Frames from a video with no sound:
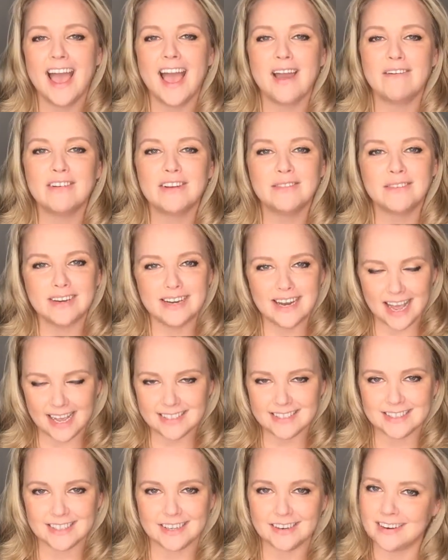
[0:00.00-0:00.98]
Everyone
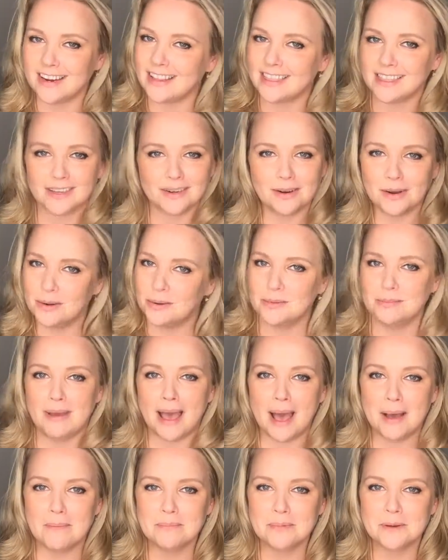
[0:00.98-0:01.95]
has to create their own
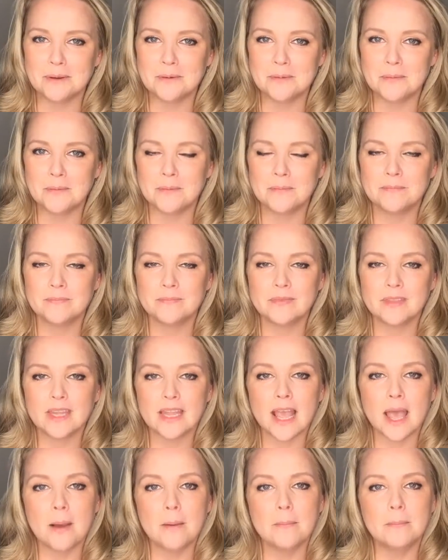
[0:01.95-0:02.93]
map.
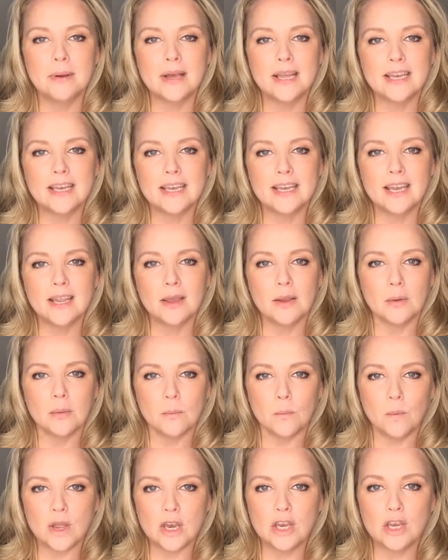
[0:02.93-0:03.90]
But
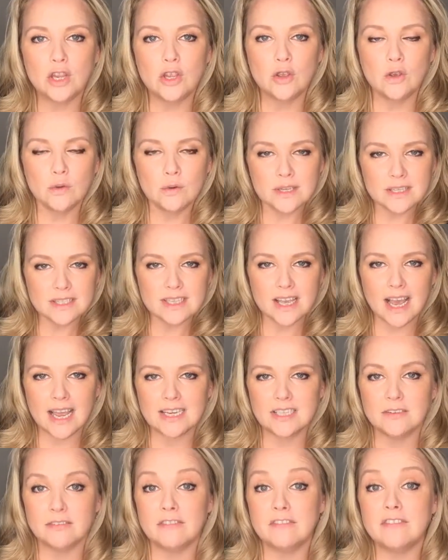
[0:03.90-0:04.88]
when you
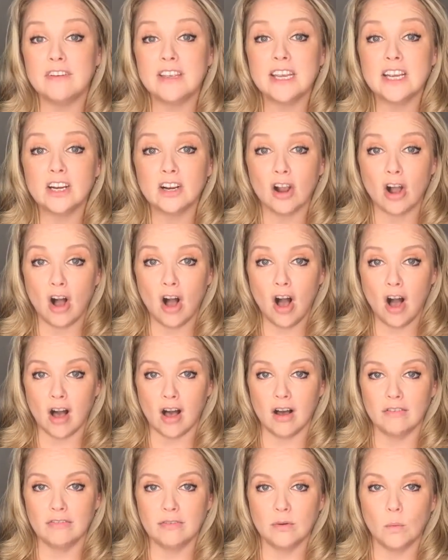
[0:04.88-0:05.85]
decide to veer
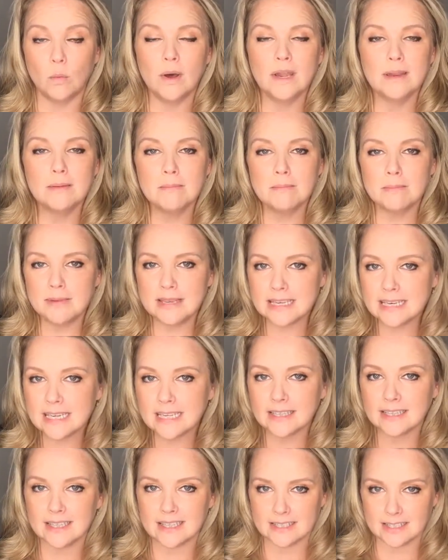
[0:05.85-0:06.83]
off, what
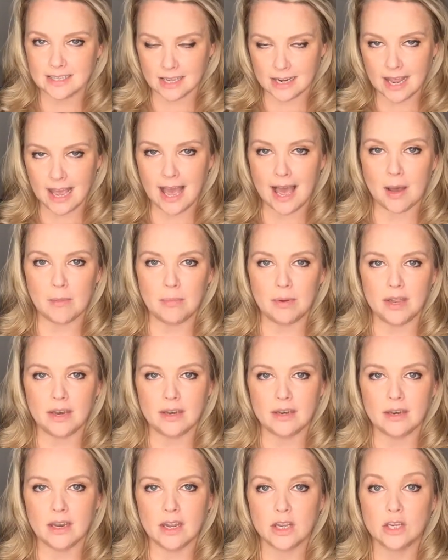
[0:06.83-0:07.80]
immediately is going to
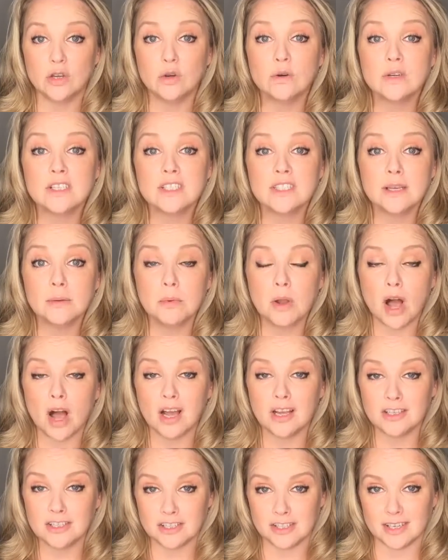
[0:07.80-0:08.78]
happen? Your
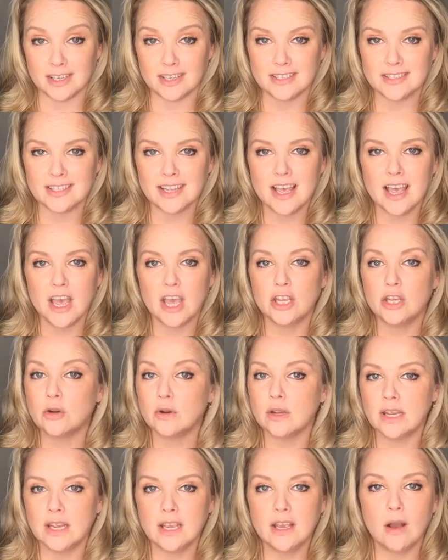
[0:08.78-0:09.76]
subconscious,
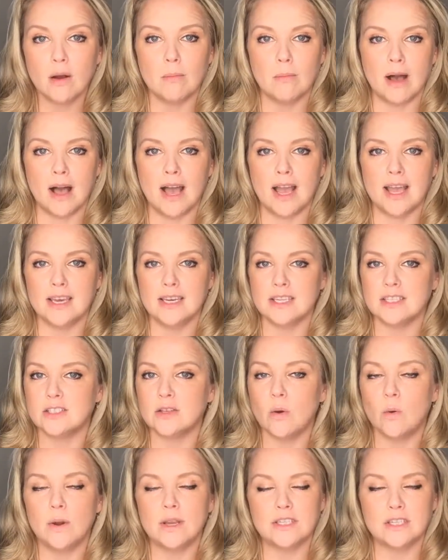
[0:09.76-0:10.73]
your ego mind is
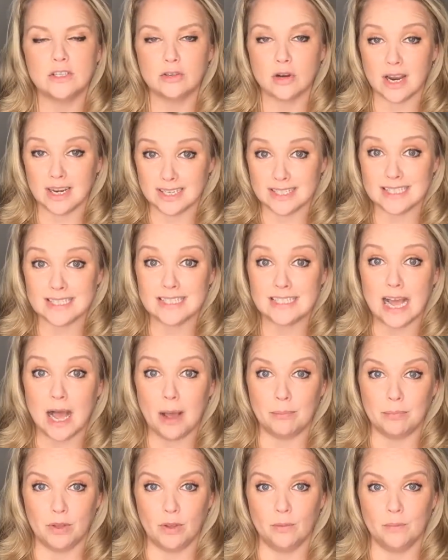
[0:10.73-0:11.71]
going to try to
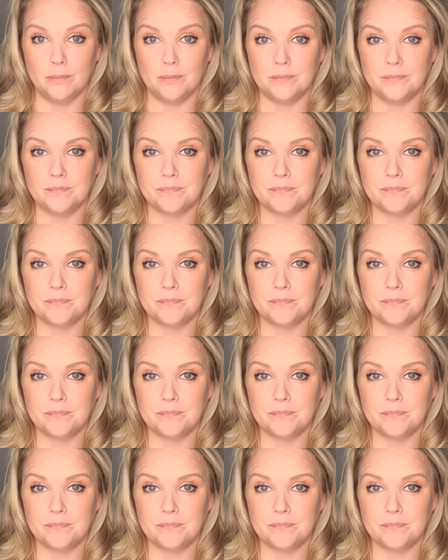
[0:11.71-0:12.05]
stop you